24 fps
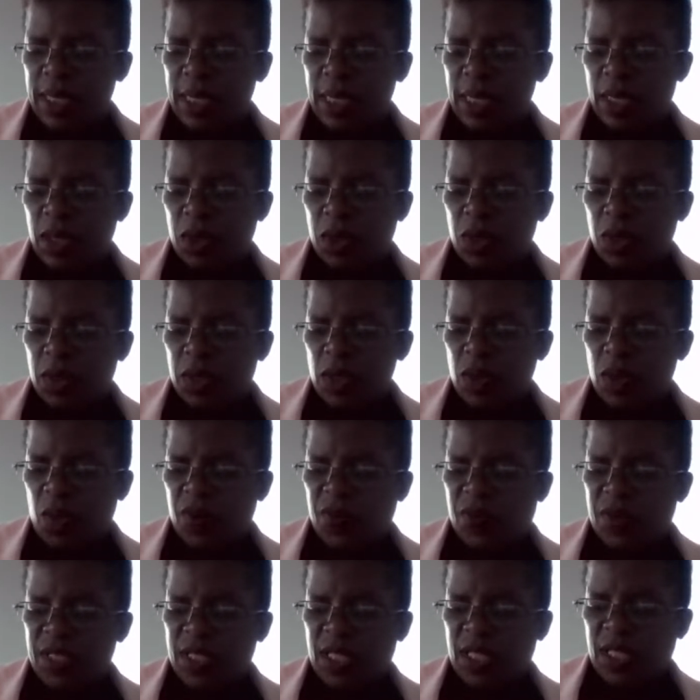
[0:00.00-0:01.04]
listening to this
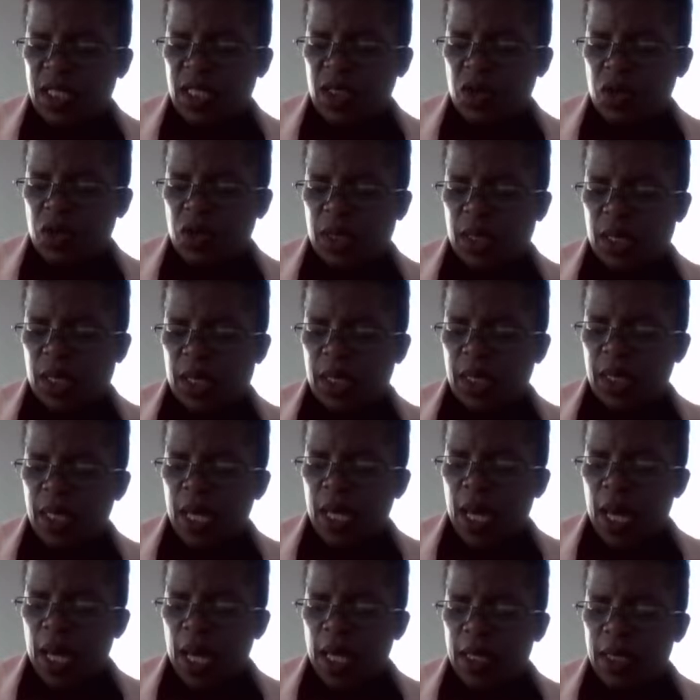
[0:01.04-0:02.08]
conversation today,
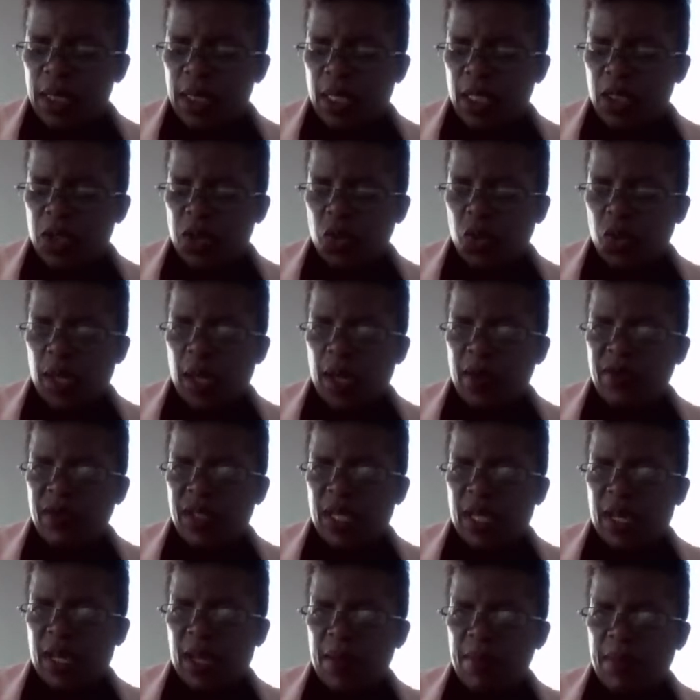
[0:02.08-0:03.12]
they do have
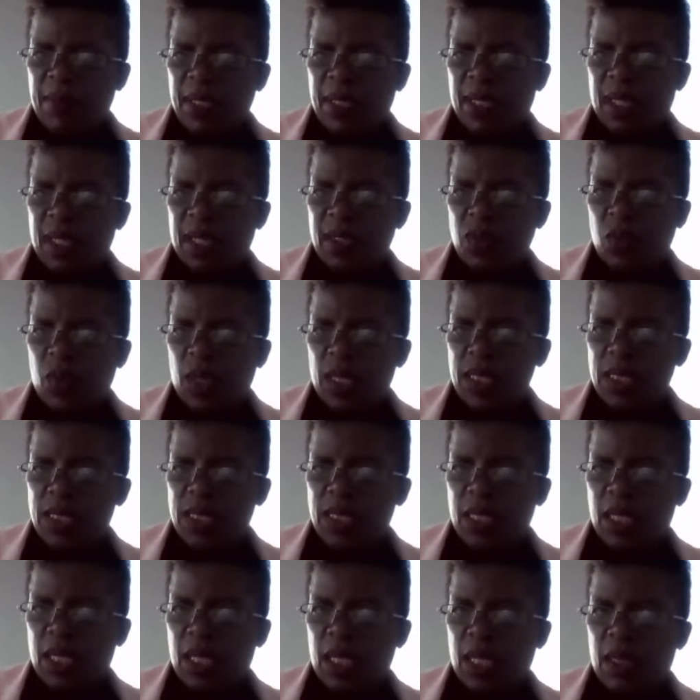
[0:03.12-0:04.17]
the number that
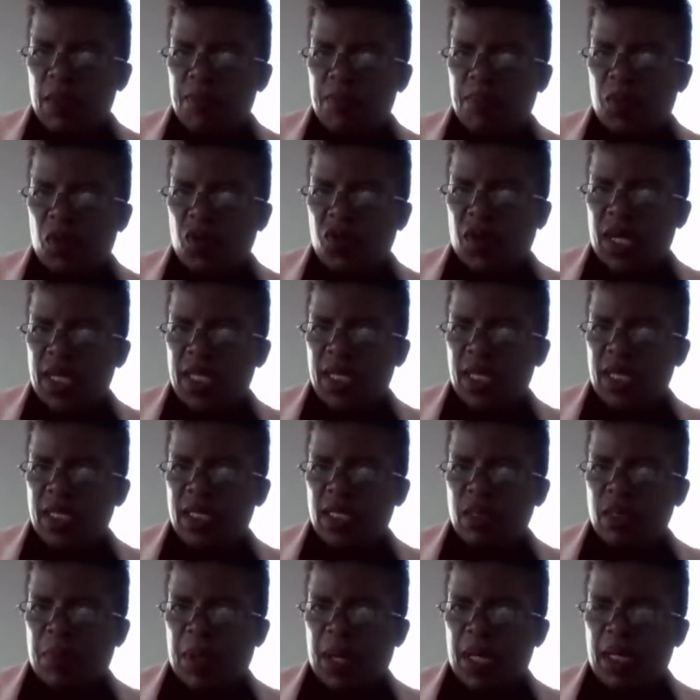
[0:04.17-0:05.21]
was
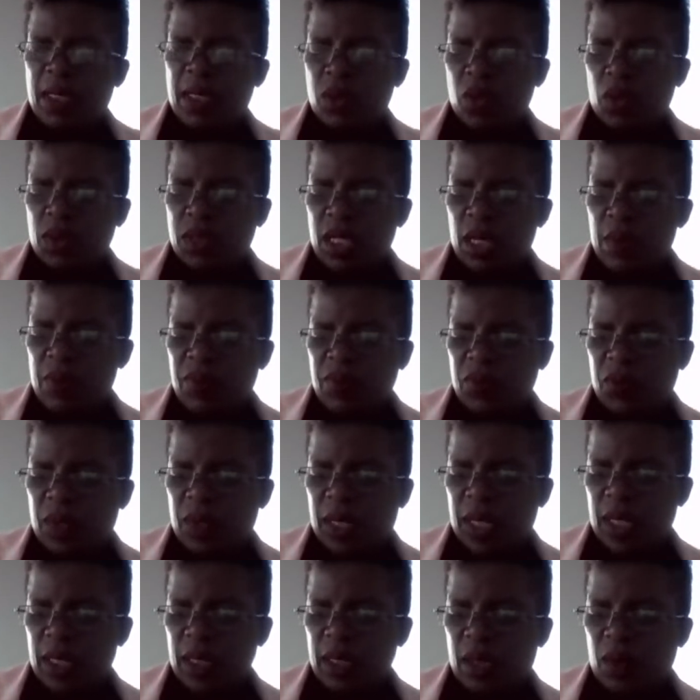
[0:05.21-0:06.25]
provided by Dr.
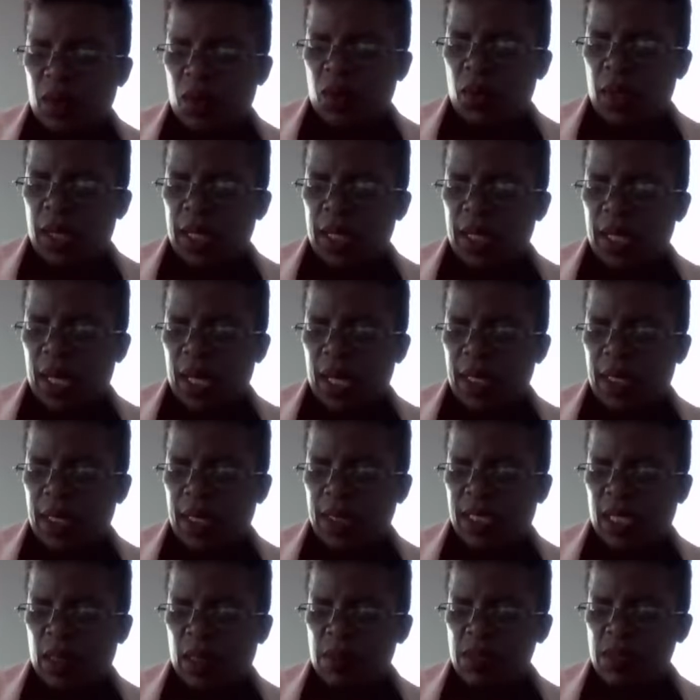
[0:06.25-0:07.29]
Mofokeng, the
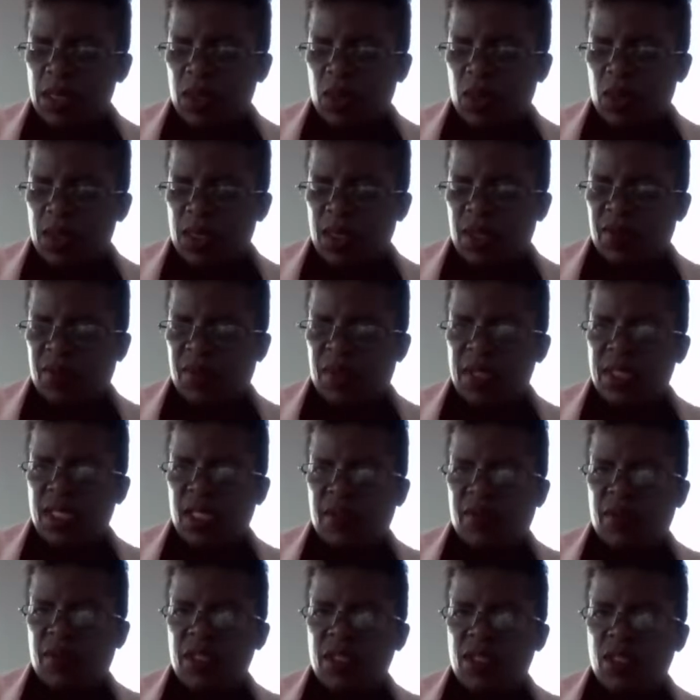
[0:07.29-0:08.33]
0800 007
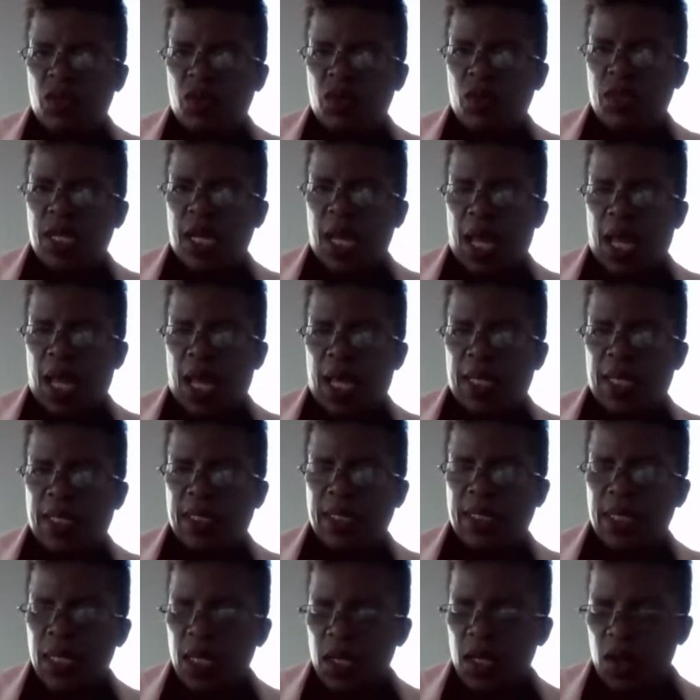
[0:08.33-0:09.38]

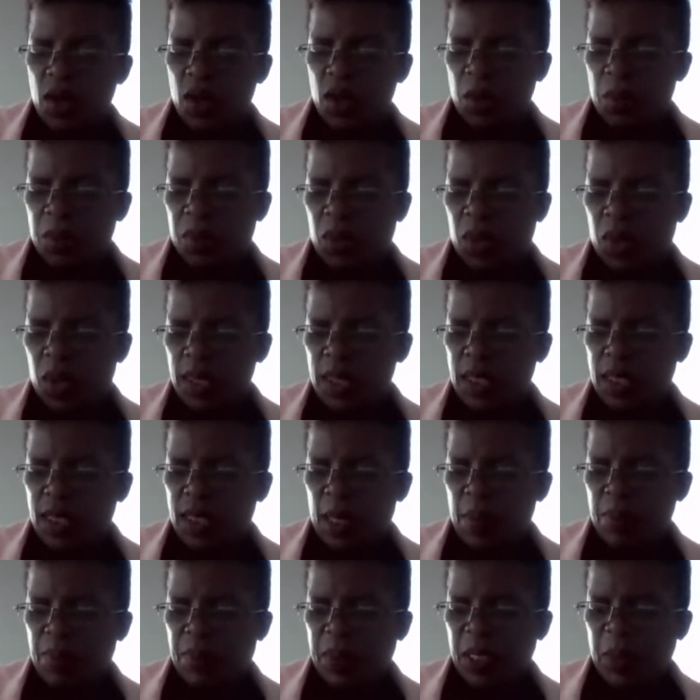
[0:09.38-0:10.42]
709, because
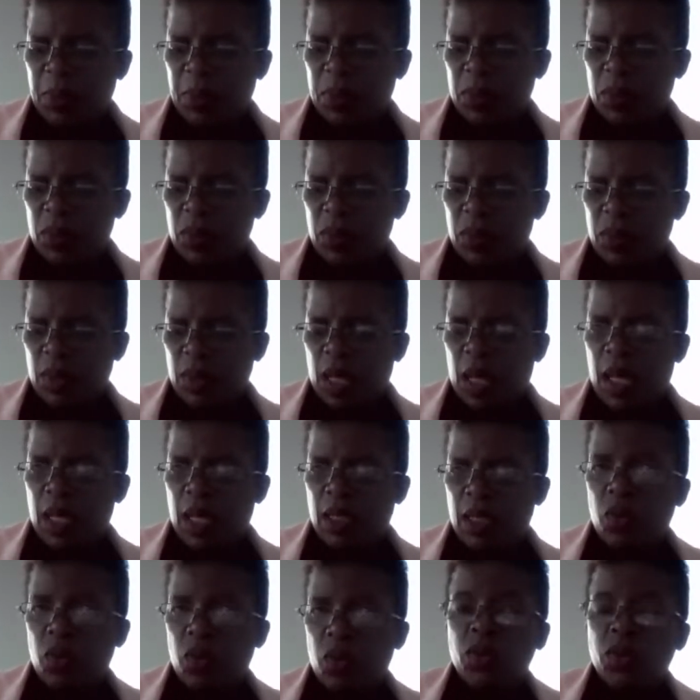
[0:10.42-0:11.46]
some people
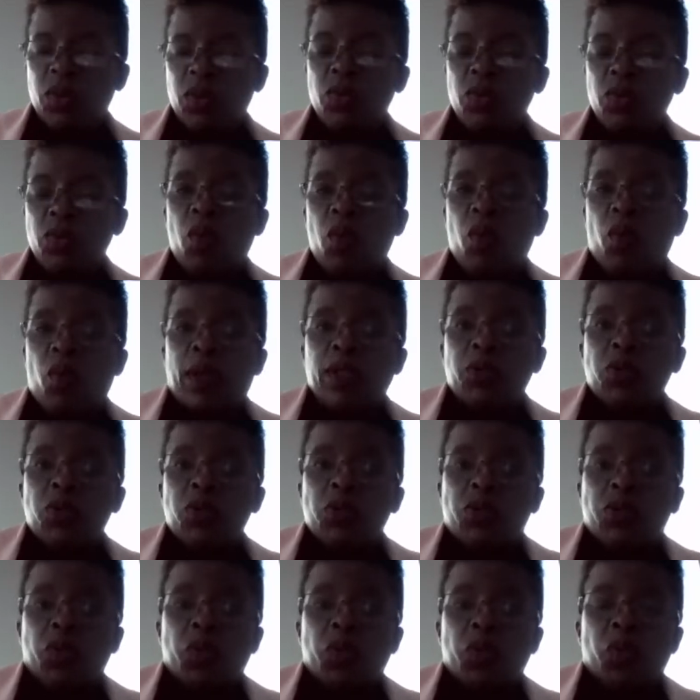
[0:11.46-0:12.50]
don't know what to
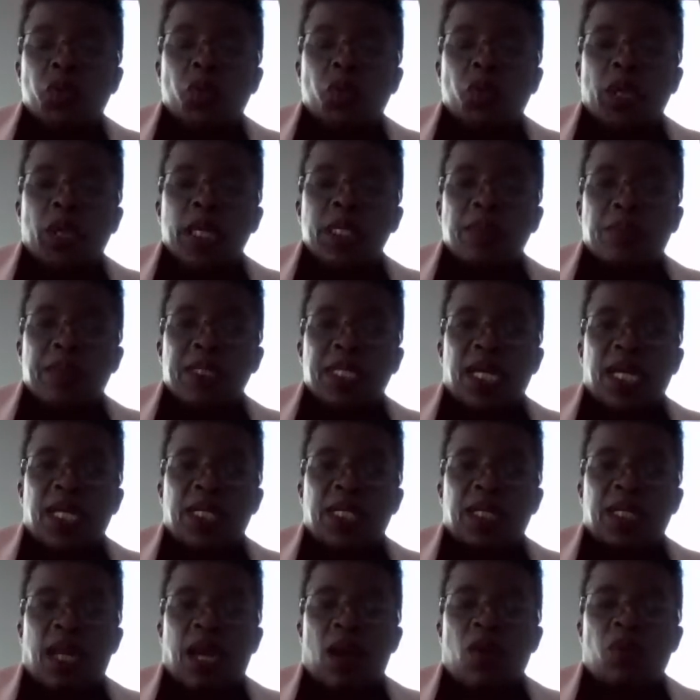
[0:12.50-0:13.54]
do, especially
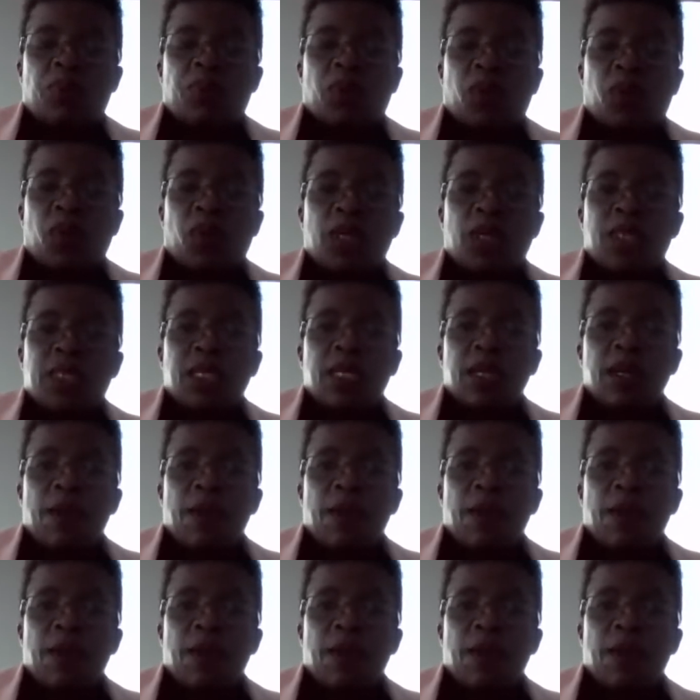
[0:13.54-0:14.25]
now because